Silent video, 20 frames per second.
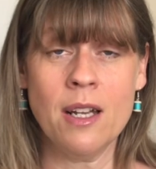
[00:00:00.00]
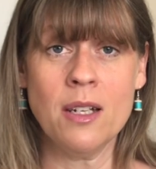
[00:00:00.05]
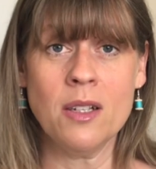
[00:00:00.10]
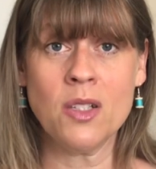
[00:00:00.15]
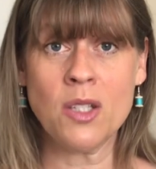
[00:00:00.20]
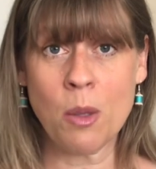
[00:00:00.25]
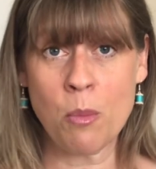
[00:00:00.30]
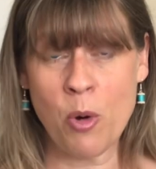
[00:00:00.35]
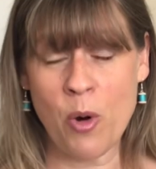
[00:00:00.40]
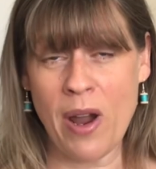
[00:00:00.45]

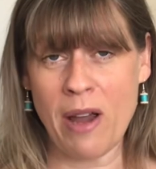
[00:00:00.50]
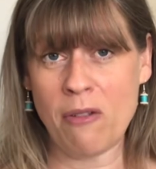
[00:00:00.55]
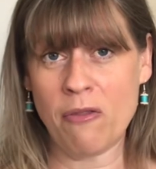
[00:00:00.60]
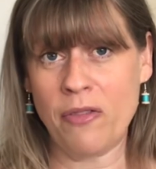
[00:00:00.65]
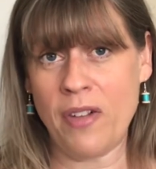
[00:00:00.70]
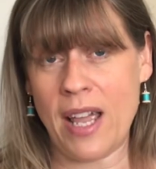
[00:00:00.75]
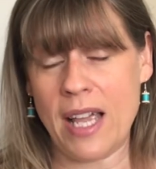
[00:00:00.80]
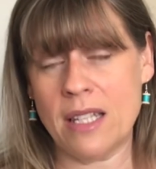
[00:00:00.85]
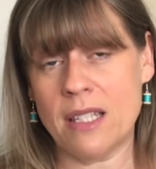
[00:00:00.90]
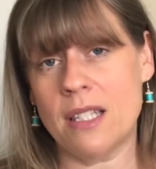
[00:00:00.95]
summer
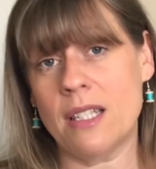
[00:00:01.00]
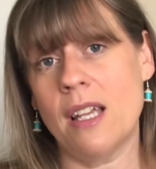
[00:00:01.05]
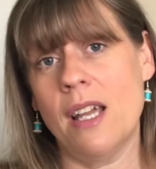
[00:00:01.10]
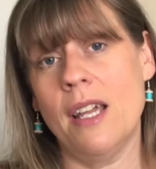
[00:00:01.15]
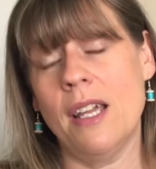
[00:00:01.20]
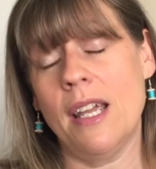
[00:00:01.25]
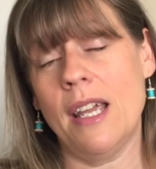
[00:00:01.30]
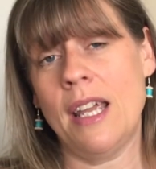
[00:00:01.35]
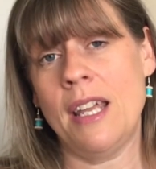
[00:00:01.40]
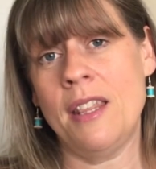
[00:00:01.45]
outfit
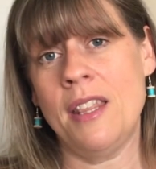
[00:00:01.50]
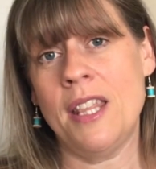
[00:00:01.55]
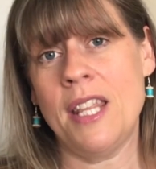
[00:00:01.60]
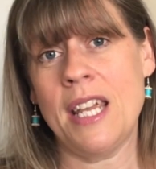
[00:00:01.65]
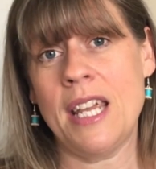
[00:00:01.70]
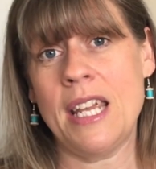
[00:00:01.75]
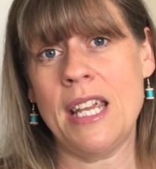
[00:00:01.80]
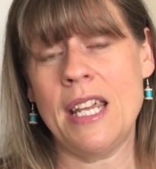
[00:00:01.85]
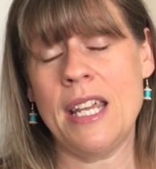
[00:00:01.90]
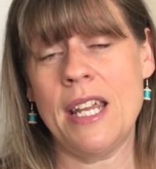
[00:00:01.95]
in
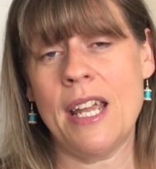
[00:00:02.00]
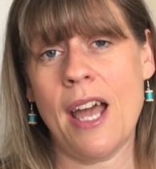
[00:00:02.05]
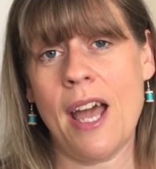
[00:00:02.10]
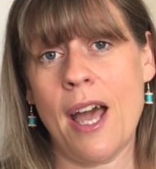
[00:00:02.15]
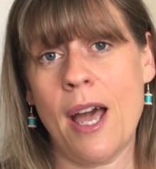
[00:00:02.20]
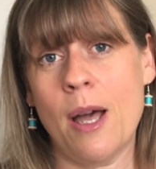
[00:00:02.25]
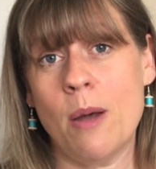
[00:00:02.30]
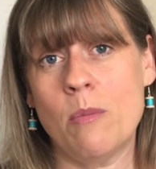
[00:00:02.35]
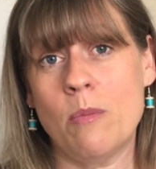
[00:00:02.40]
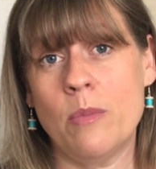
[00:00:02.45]
the
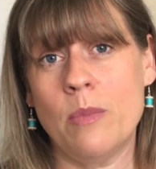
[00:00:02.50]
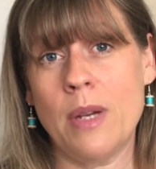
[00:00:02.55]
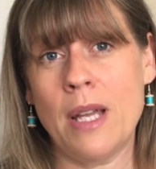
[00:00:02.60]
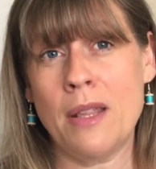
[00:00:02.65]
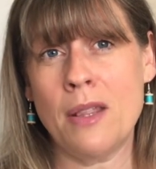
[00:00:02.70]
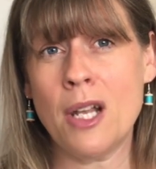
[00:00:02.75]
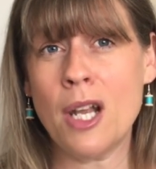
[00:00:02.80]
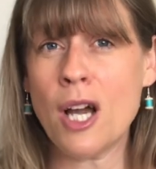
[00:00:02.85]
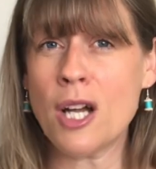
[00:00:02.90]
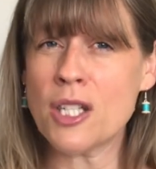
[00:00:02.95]
um,
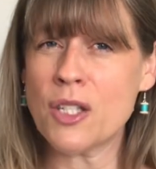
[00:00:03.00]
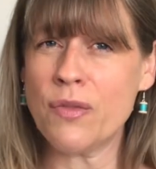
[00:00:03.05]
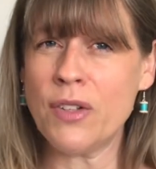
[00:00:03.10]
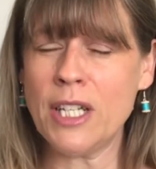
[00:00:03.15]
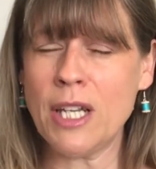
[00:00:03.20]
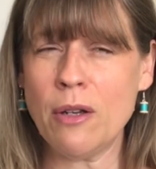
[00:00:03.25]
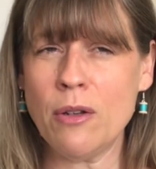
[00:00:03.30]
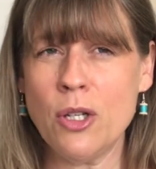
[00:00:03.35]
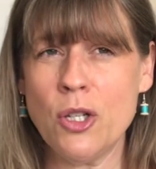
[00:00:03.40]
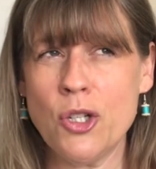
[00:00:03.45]
in the last
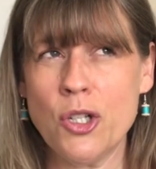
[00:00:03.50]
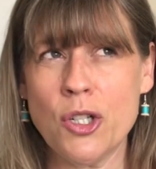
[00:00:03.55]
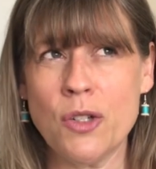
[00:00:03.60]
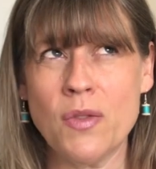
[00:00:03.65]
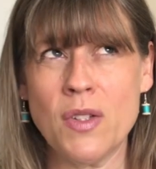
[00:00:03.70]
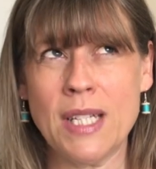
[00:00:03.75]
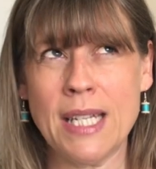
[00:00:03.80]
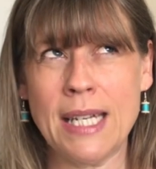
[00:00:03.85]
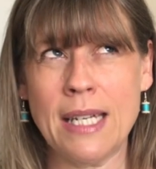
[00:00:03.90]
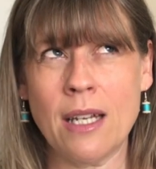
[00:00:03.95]
video you should
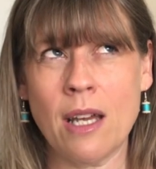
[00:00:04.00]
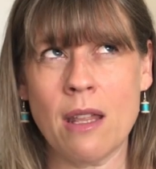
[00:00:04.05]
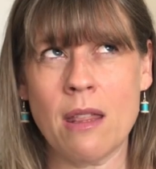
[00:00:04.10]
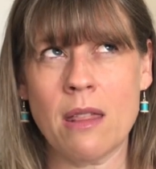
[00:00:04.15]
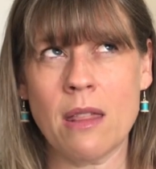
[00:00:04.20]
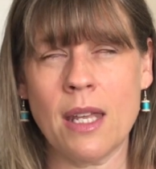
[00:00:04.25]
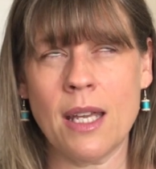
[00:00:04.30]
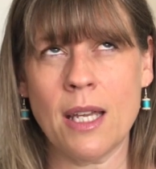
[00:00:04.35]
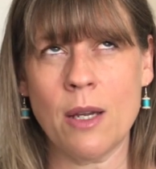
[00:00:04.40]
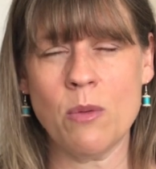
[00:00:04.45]
have seen. I
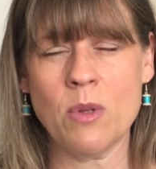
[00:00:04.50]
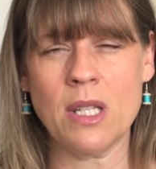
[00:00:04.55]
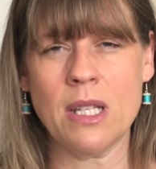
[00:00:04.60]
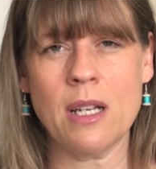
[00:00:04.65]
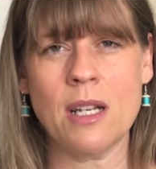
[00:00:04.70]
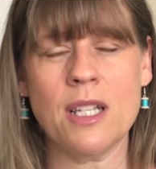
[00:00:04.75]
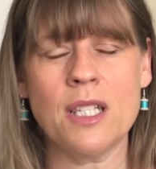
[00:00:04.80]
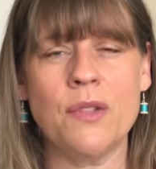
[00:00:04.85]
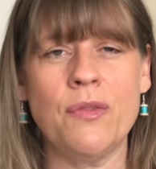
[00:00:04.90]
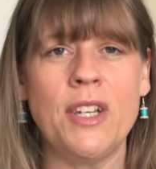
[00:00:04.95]
think it was the
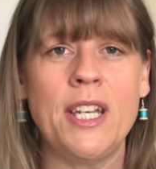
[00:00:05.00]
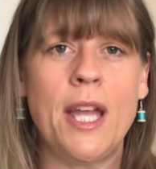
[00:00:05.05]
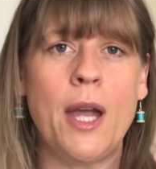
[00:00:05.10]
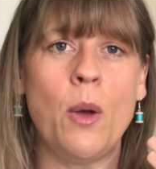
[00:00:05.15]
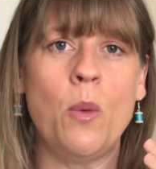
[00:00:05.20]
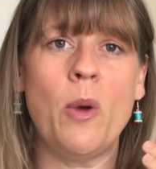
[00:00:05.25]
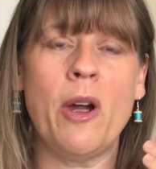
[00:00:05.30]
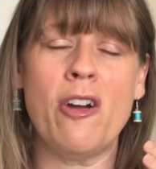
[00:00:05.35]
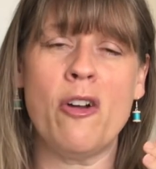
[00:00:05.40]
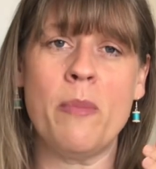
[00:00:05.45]
last
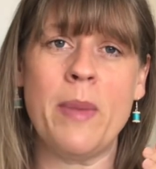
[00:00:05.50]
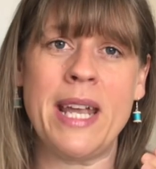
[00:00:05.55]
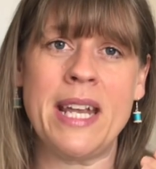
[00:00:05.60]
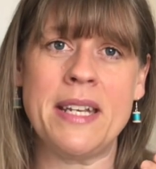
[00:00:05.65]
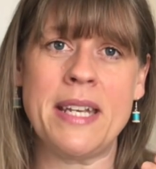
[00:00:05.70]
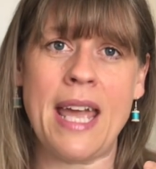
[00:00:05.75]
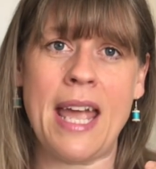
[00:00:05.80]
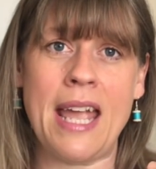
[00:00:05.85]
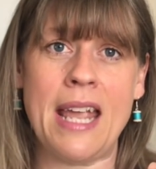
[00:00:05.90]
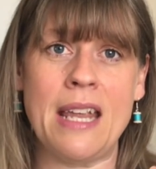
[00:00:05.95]
video where I
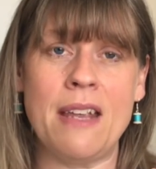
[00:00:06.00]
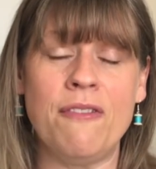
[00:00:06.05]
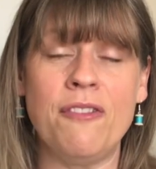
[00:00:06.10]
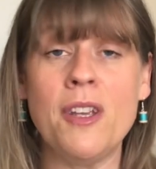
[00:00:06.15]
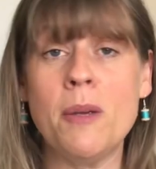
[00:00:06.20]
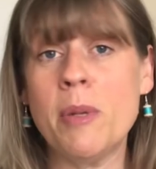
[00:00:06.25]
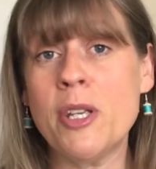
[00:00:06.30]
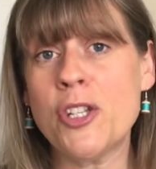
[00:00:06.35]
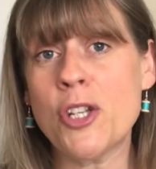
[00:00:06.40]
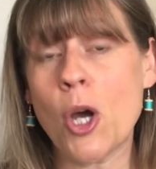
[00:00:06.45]
made a
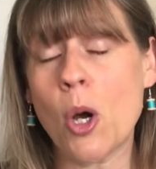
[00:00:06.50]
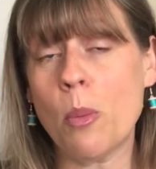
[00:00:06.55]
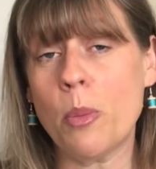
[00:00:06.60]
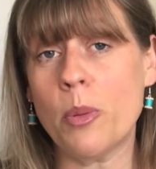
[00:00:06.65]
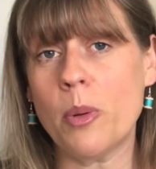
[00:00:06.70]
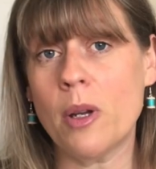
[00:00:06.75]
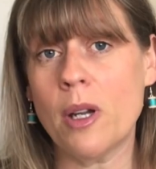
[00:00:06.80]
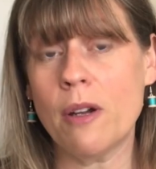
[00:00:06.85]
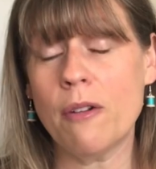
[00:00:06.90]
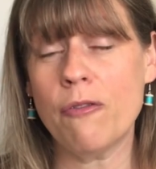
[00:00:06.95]
Phoebe top
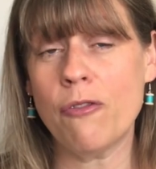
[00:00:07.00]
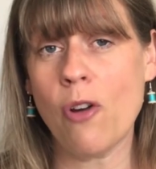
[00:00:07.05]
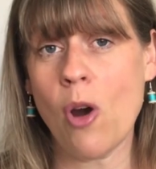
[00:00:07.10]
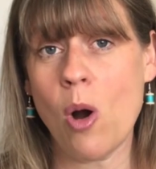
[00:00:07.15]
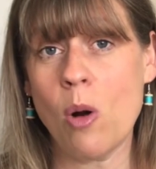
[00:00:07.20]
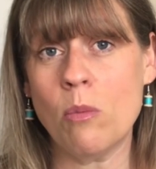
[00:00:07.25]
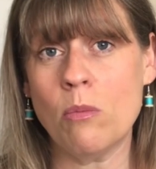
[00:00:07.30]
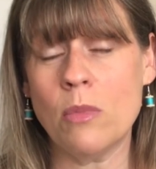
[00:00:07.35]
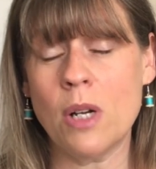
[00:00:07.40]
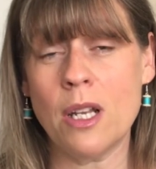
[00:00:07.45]

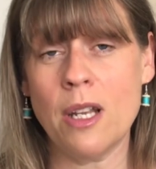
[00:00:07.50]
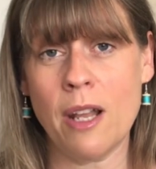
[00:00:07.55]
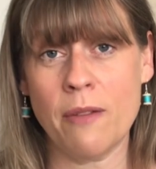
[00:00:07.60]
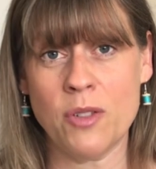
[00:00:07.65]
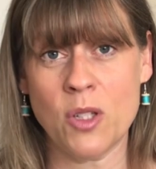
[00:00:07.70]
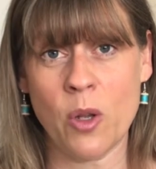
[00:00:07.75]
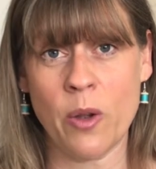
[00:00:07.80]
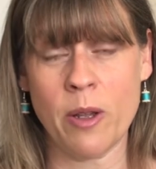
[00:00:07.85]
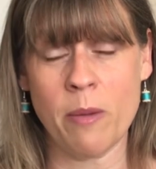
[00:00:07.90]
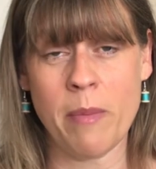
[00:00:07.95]
from
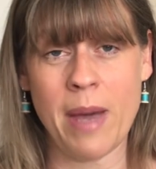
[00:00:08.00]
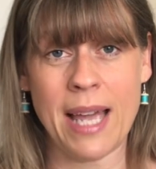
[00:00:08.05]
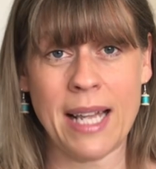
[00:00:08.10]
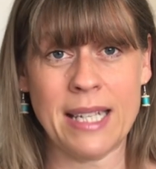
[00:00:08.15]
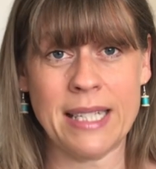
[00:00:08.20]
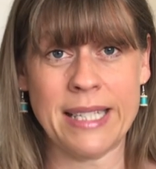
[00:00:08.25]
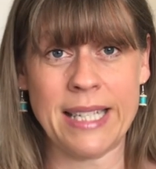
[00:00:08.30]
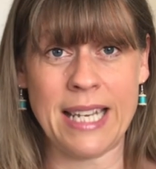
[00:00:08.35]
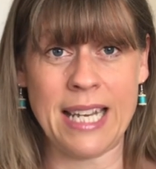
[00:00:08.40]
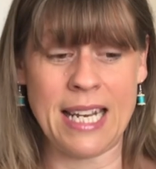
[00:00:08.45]
Love Sewing
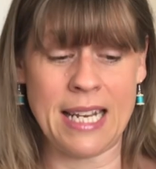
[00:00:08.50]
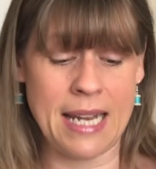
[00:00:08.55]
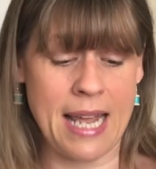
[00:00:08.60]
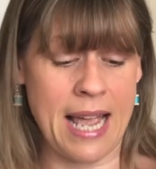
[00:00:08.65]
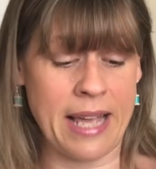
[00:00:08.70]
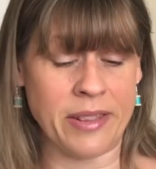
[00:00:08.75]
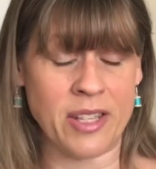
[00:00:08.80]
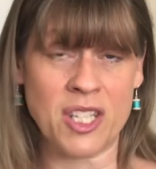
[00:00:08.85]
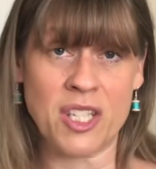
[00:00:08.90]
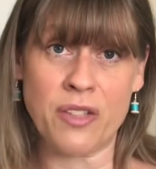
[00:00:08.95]
magazine
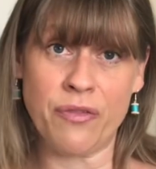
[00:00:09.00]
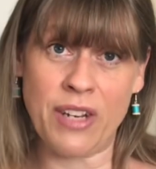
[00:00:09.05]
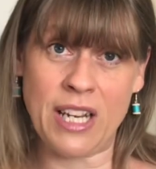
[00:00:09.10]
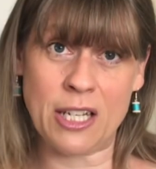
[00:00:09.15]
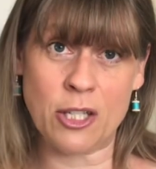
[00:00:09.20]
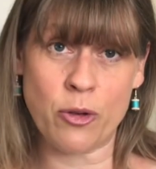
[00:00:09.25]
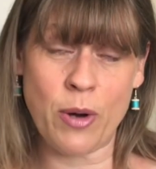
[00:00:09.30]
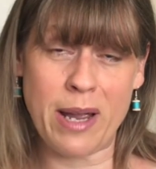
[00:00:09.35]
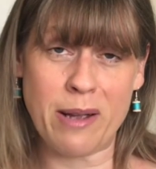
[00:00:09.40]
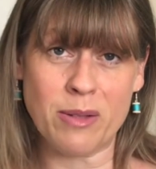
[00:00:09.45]
and the
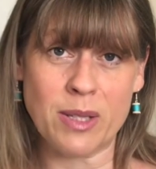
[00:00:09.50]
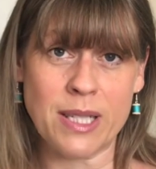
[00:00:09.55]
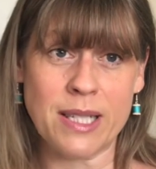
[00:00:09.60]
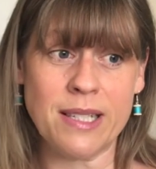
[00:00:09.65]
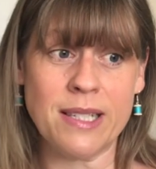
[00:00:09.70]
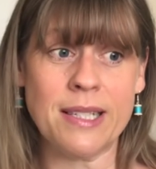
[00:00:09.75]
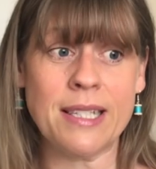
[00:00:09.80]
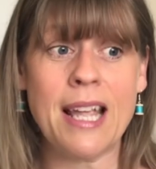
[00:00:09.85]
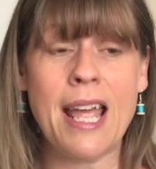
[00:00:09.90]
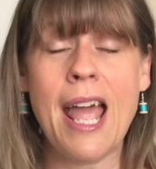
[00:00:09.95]
Sphere
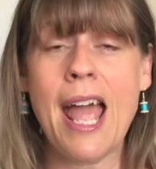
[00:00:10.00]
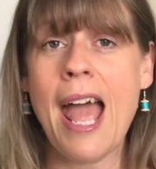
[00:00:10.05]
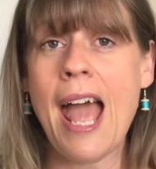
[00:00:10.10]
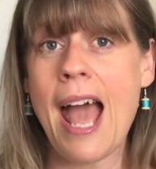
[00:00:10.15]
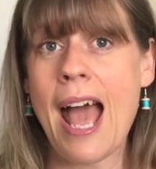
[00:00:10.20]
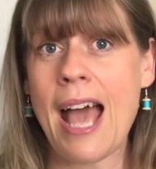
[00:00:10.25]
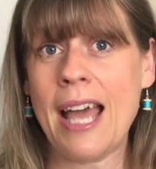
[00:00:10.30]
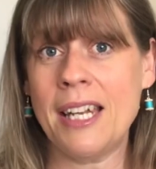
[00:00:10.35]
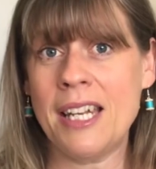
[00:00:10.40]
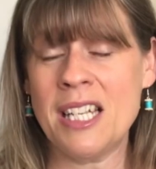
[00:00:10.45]
trousers,
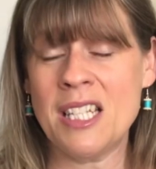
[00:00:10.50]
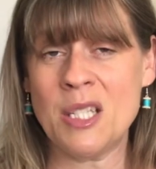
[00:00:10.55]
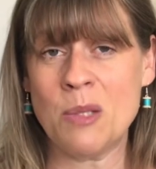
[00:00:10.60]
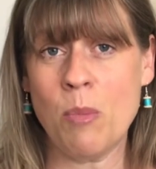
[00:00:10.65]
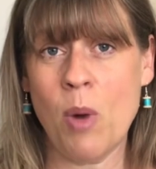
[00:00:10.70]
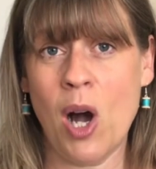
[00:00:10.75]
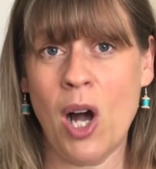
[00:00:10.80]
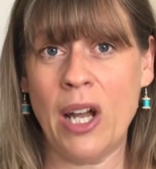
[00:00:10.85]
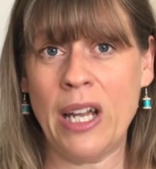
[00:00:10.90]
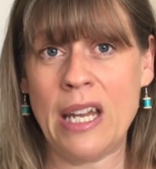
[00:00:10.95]
and it's
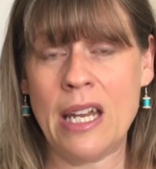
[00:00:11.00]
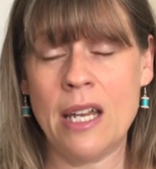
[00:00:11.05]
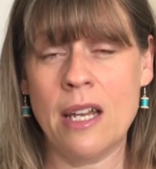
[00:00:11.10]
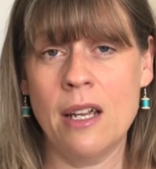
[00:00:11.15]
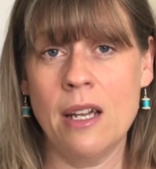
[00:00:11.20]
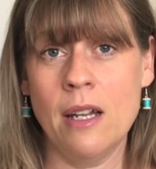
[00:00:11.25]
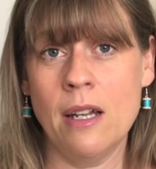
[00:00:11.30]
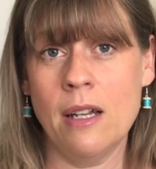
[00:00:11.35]
my